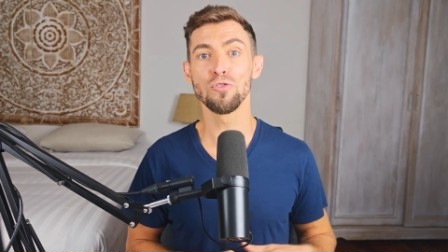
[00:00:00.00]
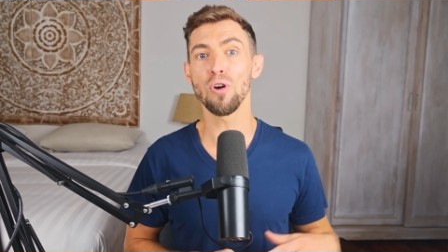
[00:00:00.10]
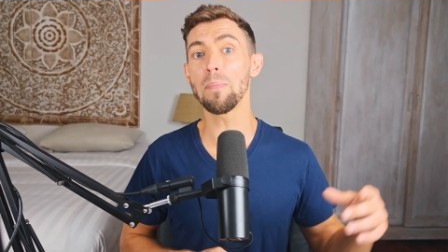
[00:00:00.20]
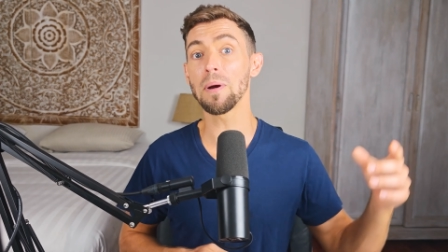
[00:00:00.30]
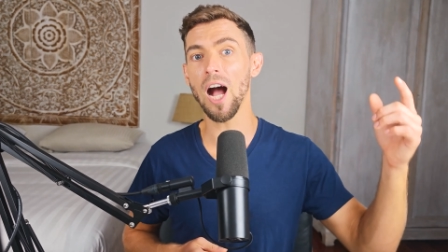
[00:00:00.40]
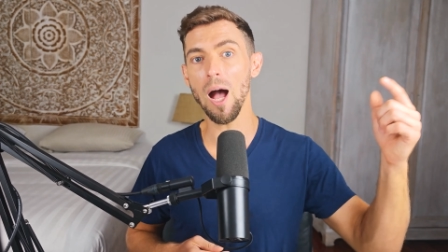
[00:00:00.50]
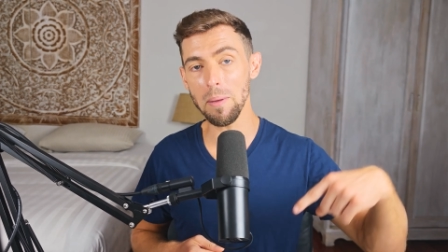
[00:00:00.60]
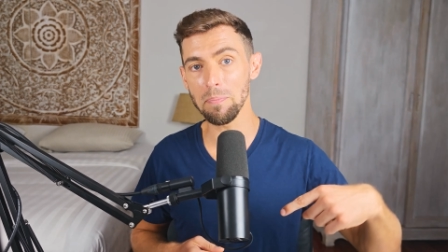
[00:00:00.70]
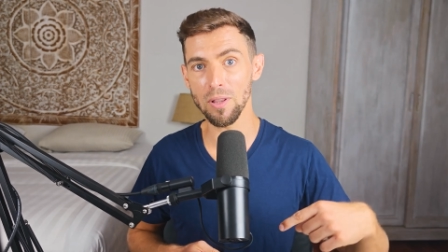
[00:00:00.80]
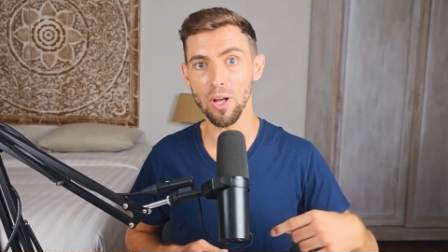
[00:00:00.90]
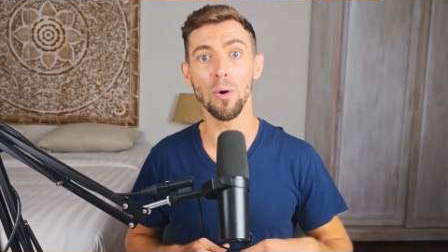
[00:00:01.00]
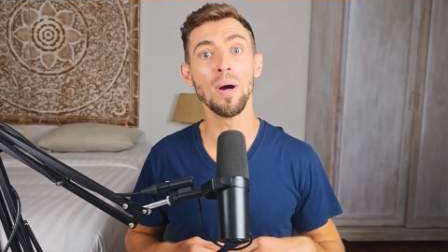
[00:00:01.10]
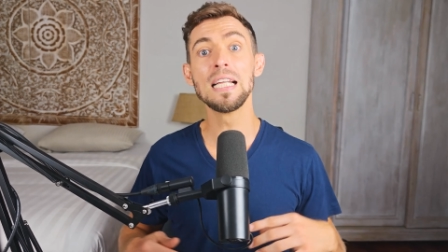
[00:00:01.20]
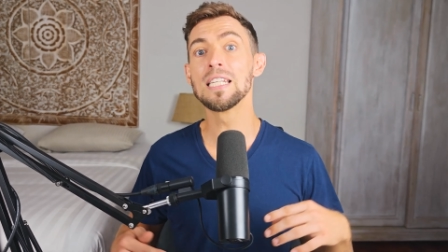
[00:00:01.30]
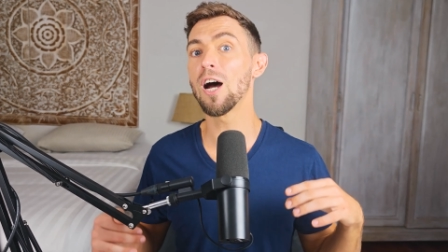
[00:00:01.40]
Drop a comment
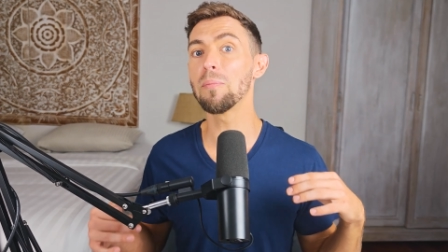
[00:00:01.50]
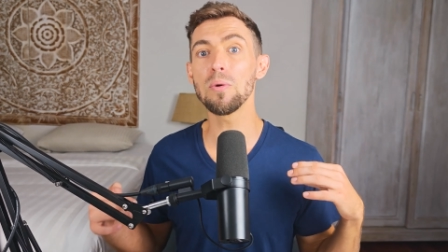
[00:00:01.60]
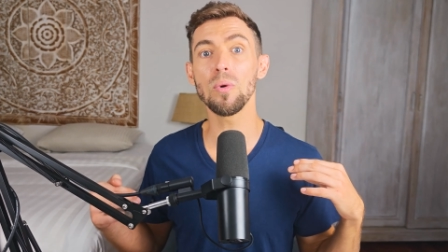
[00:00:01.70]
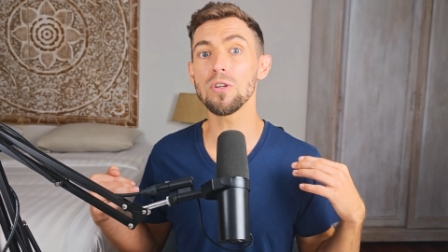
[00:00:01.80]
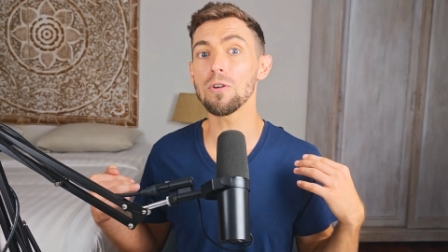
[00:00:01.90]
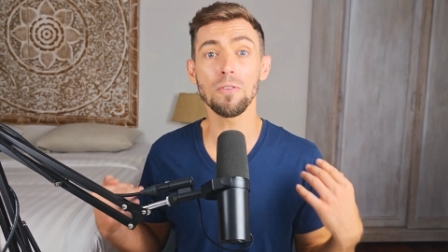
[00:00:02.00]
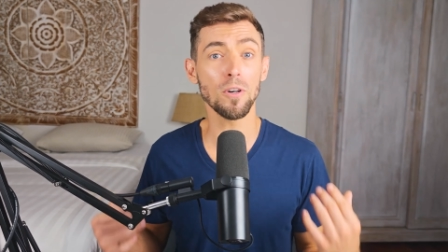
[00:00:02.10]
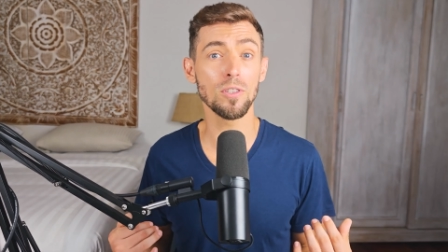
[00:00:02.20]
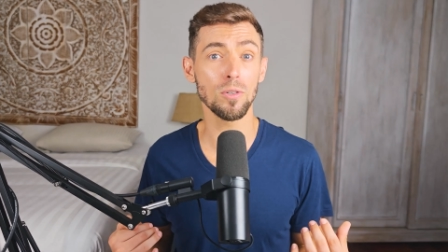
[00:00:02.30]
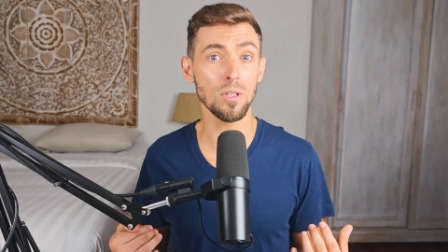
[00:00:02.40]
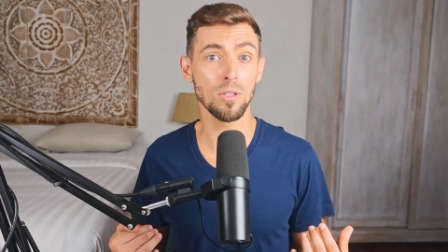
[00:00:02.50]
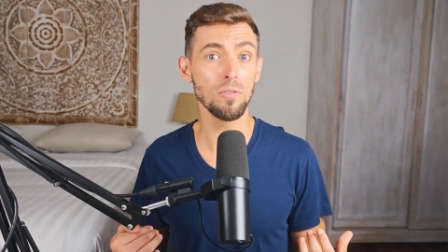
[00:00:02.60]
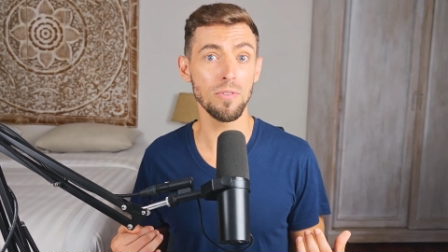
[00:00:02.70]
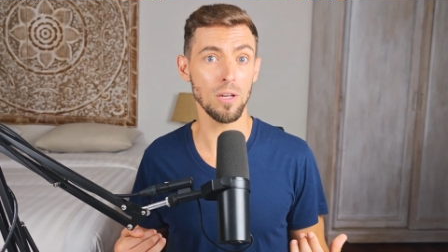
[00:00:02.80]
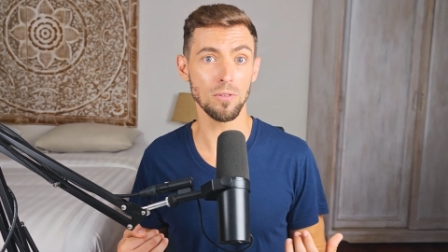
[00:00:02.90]
below. Tell me what your first Sora
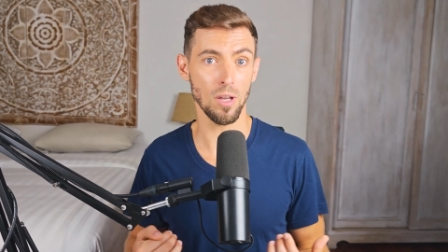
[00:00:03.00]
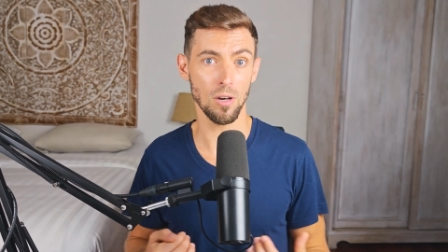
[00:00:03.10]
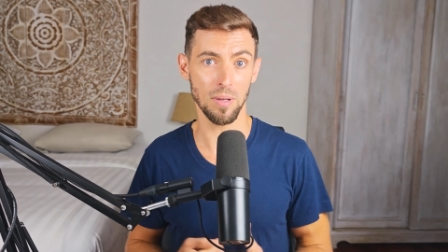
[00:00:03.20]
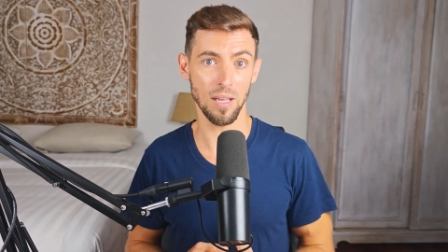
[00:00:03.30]
2 video is going to